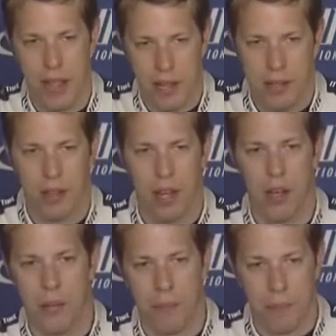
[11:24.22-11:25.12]
that, that
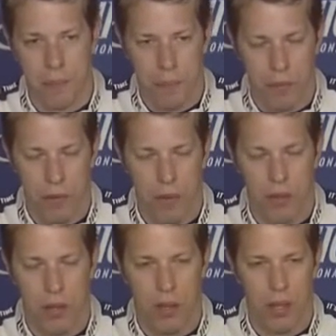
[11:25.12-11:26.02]
um,
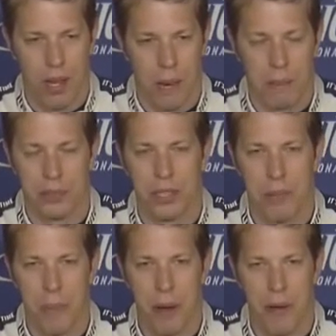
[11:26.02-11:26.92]
and I'm
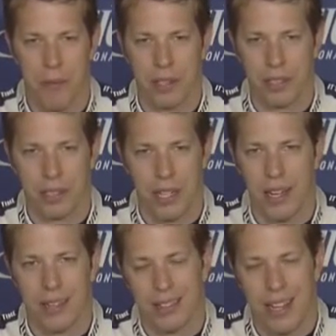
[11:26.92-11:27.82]
somewhat paraphrasing because I,
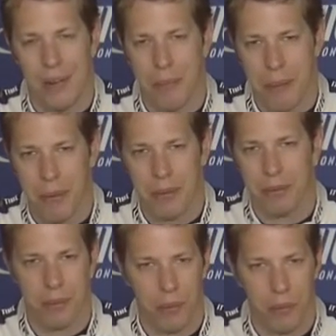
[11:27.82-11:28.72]
I, can't remember
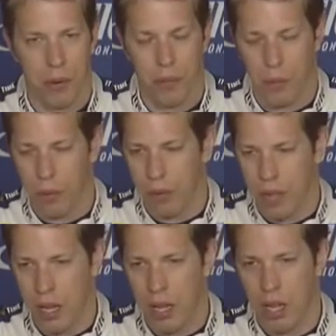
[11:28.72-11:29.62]
yeah. word for word
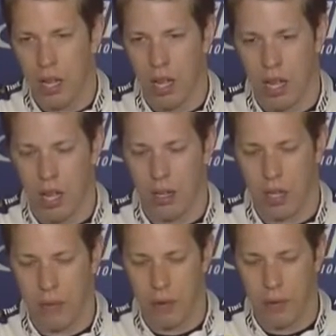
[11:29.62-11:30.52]
that uh,
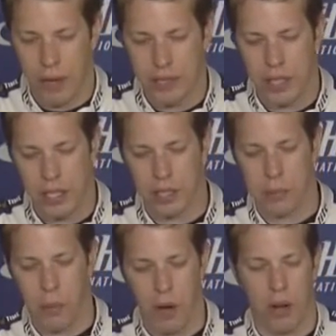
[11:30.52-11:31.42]
if you're invested in the
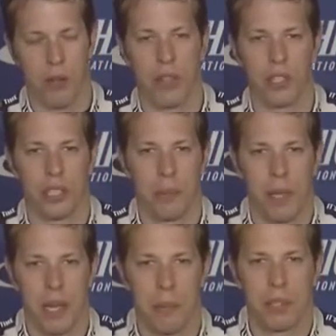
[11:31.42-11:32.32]
sport, I don't think you should
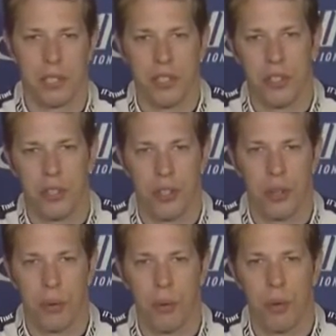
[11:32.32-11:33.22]
be in a position
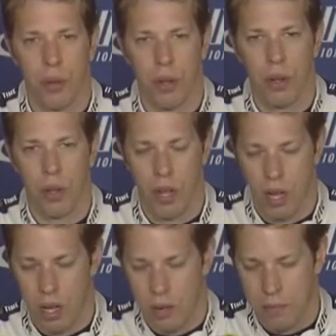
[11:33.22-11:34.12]
to
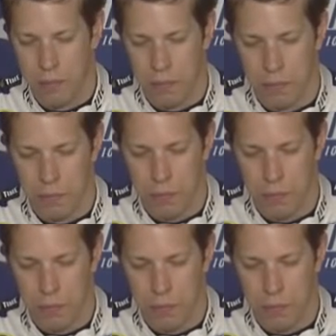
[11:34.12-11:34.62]
um,